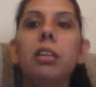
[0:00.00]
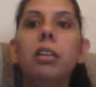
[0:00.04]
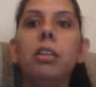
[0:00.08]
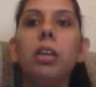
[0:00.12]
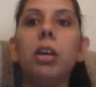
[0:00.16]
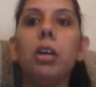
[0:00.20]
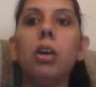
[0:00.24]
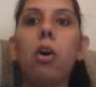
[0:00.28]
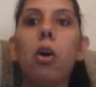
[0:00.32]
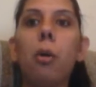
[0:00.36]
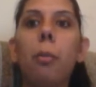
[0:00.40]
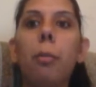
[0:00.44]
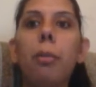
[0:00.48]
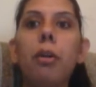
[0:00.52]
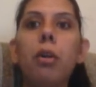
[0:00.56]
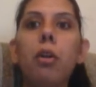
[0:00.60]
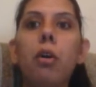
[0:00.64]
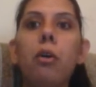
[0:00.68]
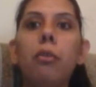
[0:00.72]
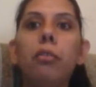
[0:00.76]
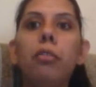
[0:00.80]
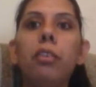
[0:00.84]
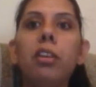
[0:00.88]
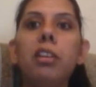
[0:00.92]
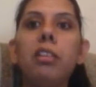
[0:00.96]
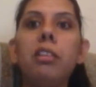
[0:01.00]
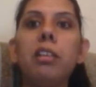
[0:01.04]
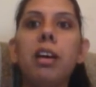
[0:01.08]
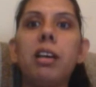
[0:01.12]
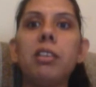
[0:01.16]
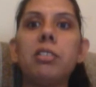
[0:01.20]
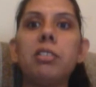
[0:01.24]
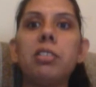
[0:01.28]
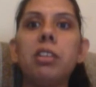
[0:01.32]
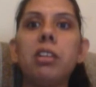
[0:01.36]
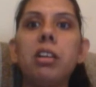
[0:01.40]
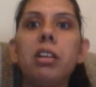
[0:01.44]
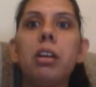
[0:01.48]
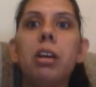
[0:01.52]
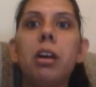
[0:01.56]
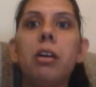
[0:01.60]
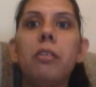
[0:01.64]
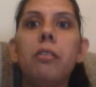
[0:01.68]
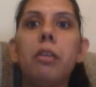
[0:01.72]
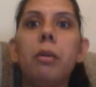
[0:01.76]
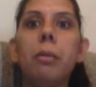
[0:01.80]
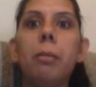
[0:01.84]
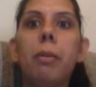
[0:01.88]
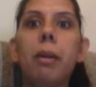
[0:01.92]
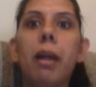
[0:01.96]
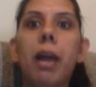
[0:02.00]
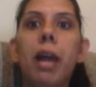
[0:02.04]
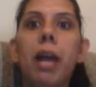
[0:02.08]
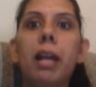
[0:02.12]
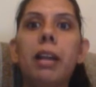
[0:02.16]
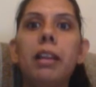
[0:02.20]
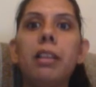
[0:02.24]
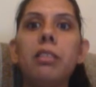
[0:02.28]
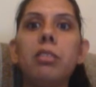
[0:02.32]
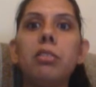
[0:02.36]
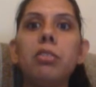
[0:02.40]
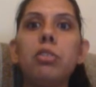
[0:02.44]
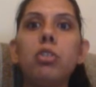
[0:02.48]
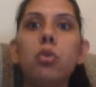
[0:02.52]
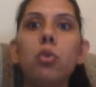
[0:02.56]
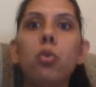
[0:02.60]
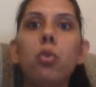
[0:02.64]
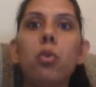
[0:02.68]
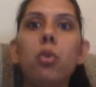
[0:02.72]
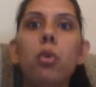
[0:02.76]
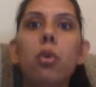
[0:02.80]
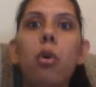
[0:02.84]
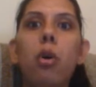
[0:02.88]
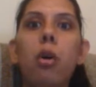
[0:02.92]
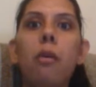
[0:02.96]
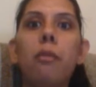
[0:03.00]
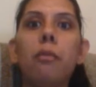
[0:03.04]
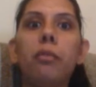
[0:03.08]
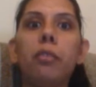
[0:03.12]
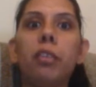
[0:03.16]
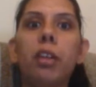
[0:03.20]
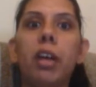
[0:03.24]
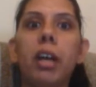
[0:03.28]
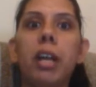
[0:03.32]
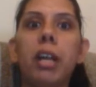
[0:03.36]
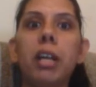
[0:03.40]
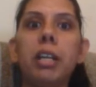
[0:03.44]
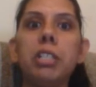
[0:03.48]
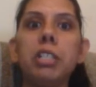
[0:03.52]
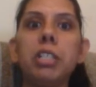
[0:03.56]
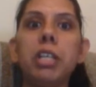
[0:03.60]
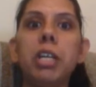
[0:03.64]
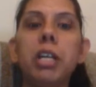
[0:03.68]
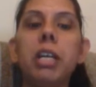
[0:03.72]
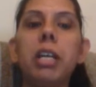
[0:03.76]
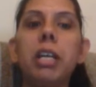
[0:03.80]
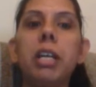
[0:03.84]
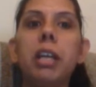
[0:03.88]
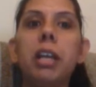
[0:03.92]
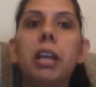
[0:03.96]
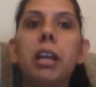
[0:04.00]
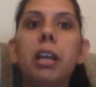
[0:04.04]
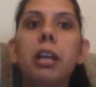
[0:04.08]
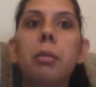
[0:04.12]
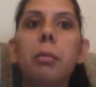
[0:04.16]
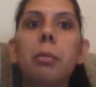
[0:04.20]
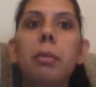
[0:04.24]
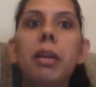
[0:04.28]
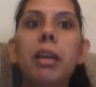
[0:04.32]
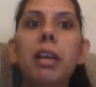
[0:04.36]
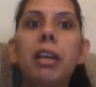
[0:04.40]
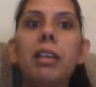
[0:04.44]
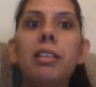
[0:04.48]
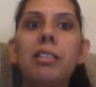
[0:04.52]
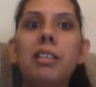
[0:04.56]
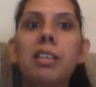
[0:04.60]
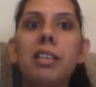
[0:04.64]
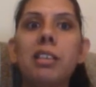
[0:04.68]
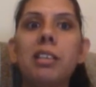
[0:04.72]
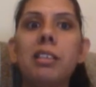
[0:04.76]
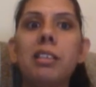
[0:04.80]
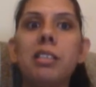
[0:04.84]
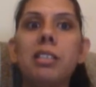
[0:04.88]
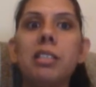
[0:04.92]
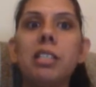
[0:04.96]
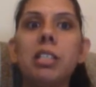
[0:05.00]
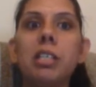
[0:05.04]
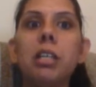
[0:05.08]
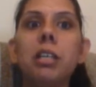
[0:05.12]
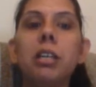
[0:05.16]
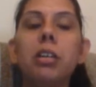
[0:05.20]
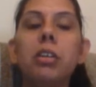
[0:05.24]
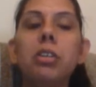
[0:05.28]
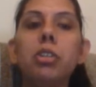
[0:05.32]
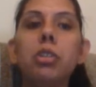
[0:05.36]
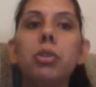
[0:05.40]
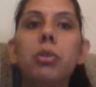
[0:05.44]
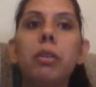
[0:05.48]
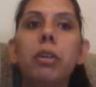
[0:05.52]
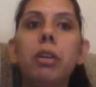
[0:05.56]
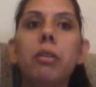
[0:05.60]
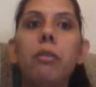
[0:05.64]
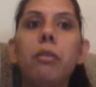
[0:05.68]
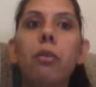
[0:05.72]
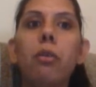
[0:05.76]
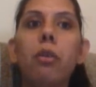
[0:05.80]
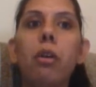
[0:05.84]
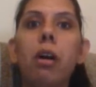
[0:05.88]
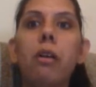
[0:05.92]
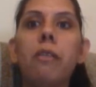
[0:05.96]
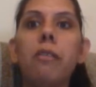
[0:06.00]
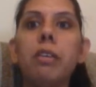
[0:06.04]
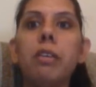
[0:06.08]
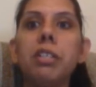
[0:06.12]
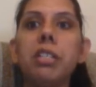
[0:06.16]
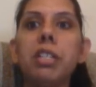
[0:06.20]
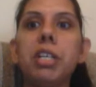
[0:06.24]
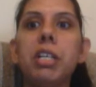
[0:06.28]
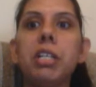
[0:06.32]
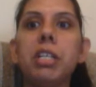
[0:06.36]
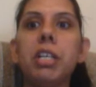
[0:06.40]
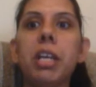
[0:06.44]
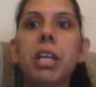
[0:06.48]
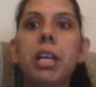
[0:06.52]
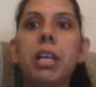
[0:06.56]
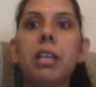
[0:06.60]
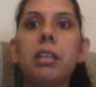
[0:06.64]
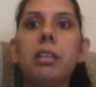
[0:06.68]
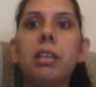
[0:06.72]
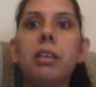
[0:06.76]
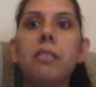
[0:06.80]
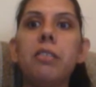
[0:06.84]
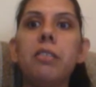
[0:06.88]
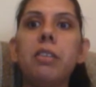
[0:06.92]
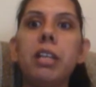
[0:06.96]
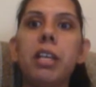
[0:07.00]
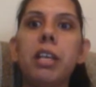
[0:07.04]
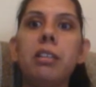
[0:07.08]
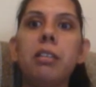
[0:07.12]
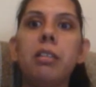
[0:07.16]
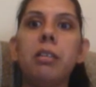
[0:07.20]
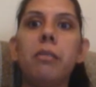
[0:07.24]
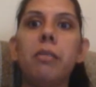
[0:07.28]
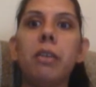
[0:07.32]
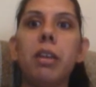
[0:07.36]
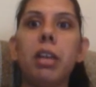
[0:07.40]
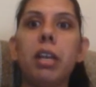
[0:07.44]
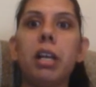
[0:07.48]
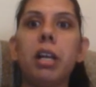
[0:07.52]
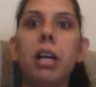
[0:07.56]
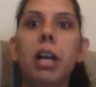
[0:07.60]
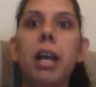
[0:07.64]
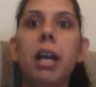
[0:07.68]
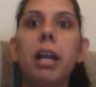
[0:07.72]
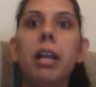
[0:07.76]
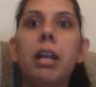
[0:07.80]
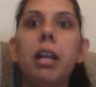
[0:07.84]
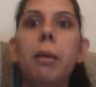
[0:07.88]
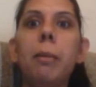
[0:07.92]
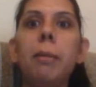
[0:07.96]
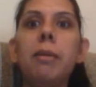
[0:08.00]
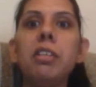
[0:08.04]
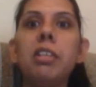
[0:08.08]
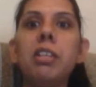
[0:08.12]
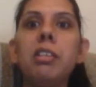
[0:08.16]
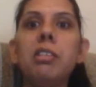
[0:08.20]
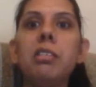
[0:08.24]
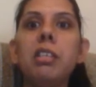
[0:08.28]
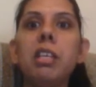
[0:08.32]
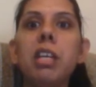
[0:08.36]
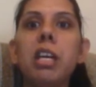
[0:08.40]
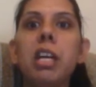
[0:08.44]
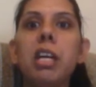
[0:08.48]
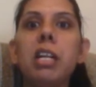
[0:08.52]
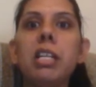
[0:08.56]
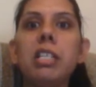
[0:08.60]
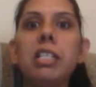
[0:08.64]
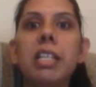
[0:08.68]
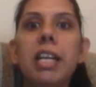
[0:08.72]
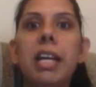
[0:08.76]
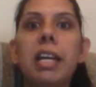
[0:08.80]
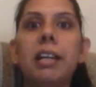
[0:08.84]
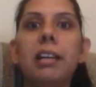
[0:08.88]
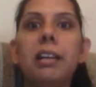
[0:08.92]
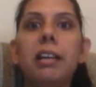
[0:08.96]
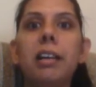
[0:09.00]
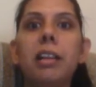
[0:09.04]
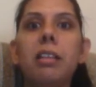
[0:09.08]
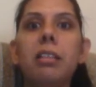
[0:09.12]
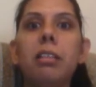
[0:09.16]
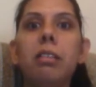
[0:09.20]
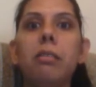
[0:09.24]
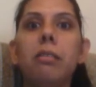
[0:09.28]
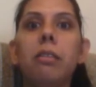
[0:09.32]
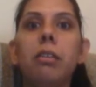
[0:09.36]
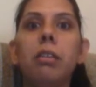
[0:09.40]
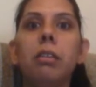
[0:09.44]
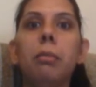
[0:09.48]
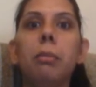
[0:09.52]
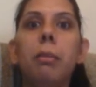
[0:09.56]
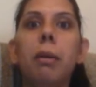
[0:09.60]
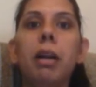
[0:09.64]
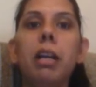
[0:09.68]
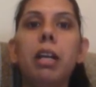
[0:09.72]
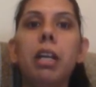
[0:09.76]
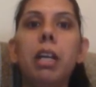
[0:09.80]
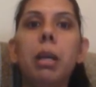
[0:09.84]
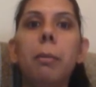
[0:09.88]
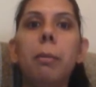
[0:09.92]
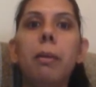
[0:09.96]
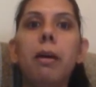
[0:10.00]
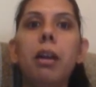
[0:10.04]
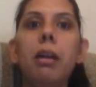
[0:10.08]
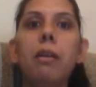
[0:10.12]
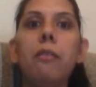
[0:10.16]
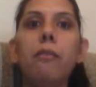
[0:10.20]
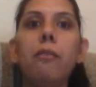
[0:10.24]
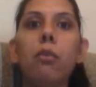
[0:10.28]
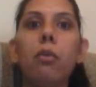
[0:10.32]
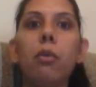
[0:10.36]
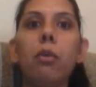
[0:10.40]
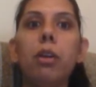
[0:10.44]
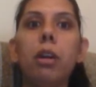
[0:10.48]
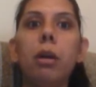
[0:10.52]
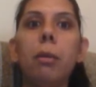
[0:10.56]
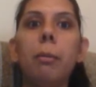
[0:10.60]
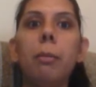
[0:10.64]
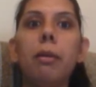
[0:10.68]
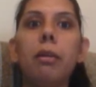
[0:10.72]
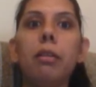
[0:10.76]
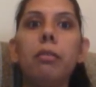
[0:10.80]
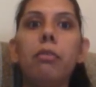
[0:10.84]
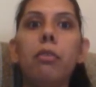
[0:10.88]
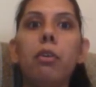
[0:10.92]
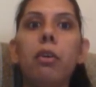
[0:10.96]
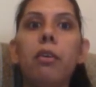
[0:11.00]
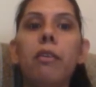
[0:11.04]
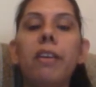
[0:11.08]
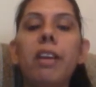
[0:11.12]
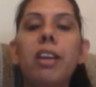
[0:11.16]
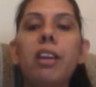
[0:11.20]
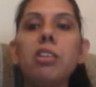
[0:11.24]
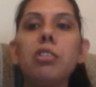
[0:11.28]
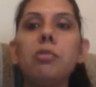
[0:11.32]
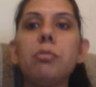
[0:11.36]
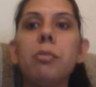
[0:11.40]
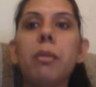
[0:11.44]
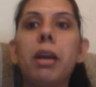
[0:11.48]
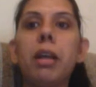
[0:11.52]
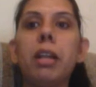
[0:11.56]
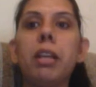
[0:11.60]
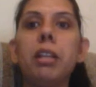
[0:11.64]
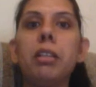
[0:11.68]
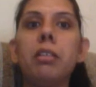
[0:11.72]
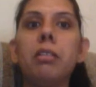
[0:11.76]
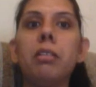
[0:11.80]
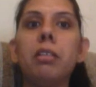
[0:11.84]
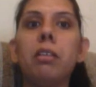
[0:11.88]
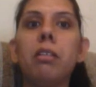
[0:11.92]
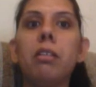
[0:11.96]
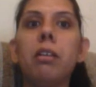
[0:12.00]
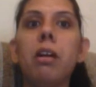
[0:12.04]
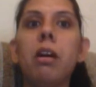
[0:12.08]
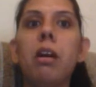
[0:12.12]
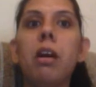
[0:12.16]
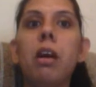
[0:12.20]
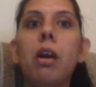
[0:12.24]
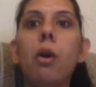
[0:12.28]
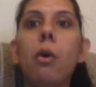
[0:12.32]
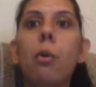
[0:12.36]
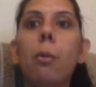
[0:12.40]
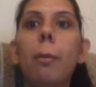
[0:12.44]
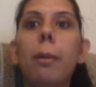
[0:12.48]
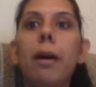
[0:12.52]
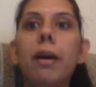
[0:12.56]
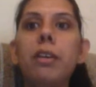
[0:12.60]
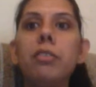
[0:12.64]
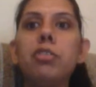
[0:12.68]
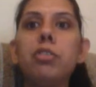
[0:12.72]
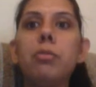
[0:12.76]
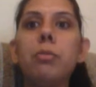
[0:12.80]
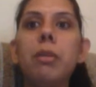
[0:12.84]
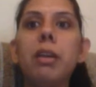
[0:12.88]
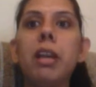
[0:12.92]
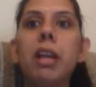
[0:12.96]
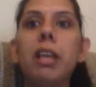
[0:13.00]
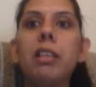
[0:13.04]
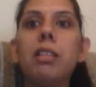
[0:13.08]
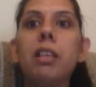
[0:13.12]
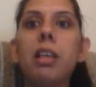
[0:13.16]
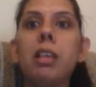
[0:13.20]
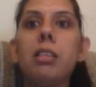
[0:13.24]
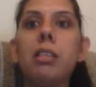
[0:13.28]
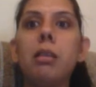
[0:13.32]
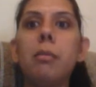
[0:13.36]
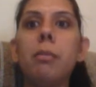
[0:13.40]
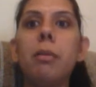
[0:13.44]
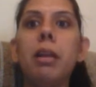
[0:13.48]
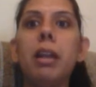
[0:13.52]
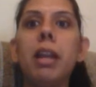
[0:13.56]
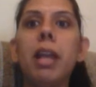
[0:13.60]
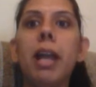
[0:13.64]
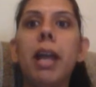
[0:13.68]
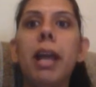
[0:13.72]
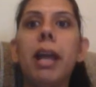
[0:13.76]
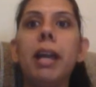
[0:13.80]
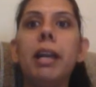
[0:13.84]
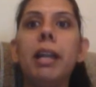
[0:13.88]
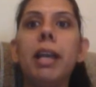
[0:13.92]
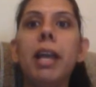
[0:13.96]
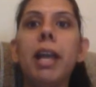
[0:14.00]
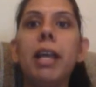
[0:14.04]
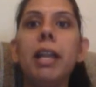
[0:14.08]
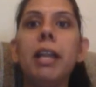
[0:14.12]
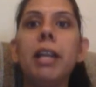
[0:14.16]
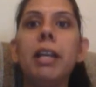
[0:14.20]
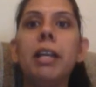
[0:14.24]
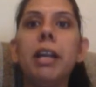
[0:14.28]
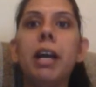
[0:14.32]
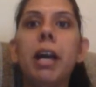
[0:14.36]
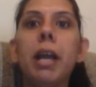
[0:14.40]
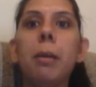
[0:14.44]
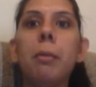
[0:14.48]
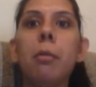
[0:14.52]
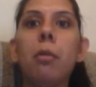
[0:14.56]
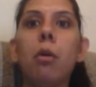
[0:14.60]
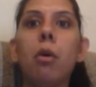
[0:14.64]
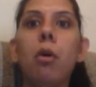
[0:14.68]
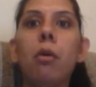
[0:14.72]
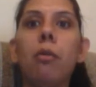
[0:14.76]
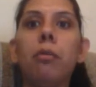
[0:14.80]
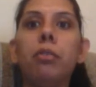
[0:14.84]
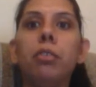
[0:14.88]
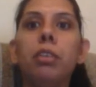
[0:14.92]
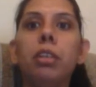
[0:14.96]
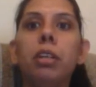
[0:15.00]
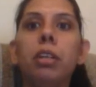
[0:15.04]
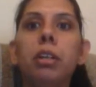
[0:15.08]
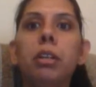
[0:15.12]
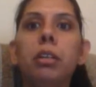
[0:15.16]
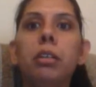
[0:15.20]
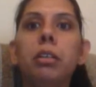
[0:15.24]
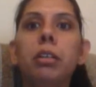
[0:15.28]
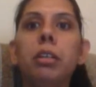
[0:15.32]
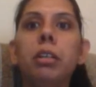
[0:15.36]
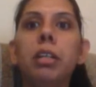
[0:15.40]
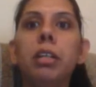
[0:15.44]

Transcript: The copy of the disaster recovery plan is stored off-site, can be accessed 24 hours a day, 7 days a week. An emergency contact list with multiple phone numbers for each manager must be accessible at any time of the